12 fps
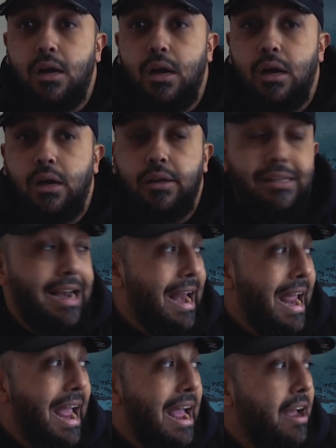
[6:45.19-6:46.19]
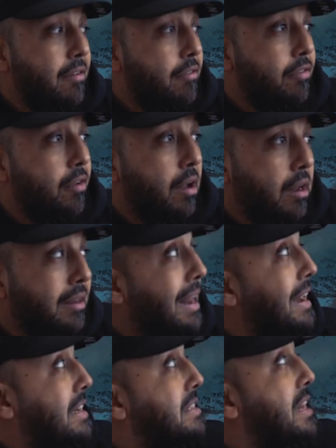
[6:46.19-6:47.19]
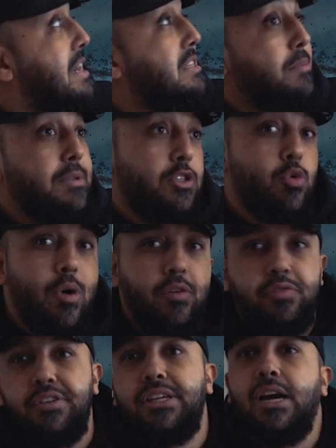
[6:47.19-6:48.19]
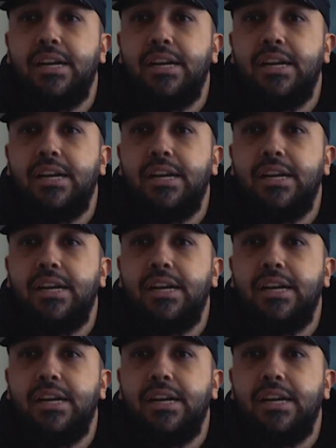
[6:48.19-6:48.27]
that I have that extends up to 12 feet.